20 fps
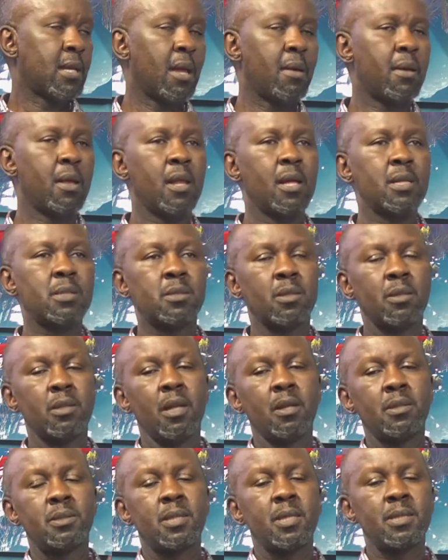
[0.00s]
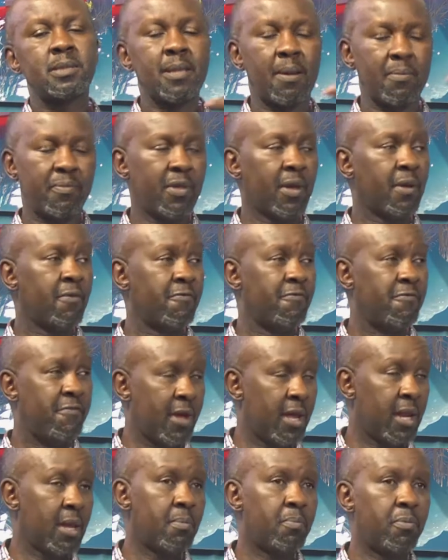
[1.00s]
let's say something
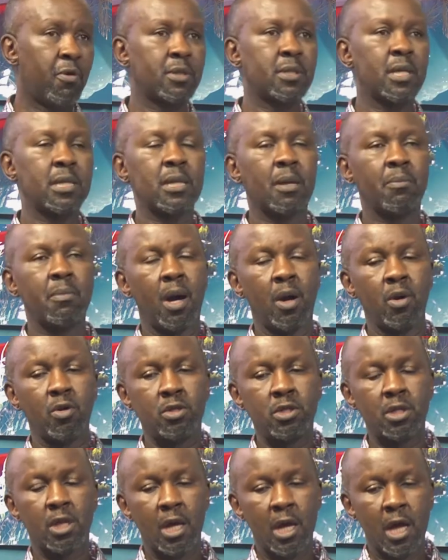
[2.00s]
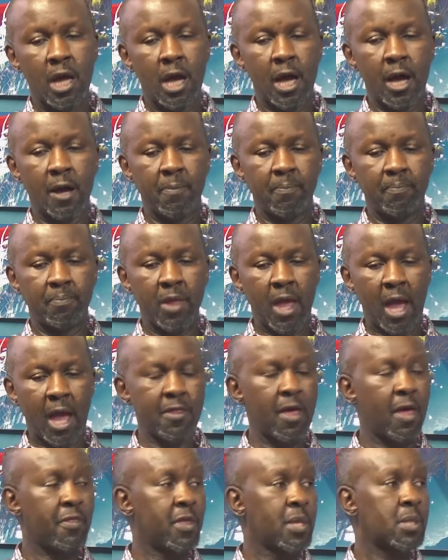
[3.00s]
very important about, and
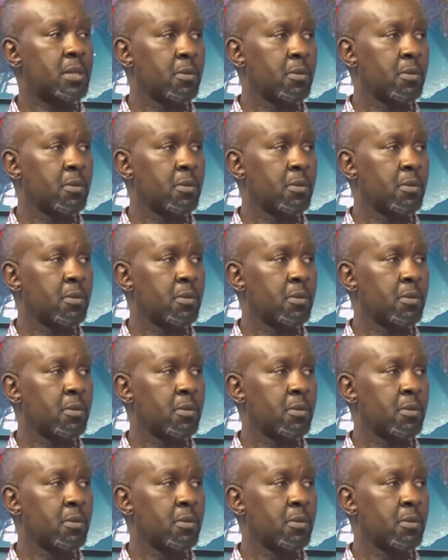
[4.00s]
this